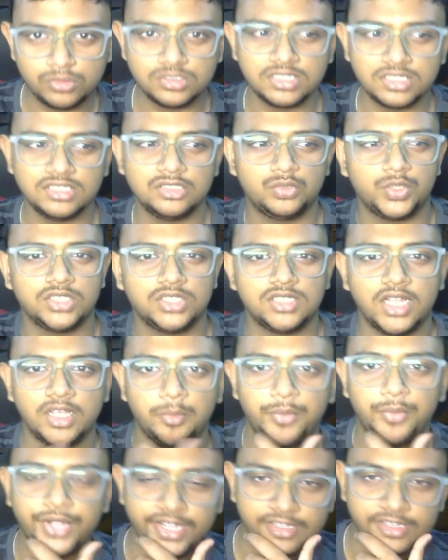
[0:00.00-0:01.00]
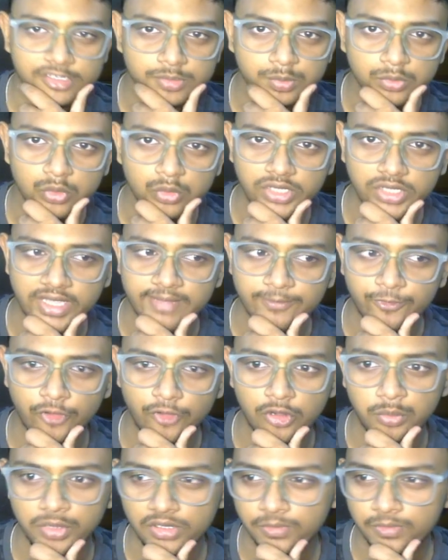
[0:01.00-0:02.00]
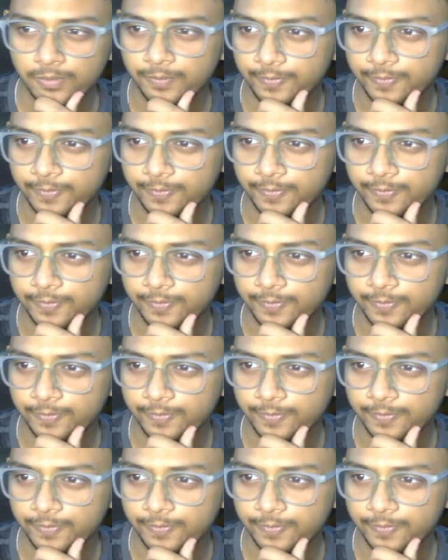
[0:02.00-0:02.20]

say this was like a pretty smooth game for me,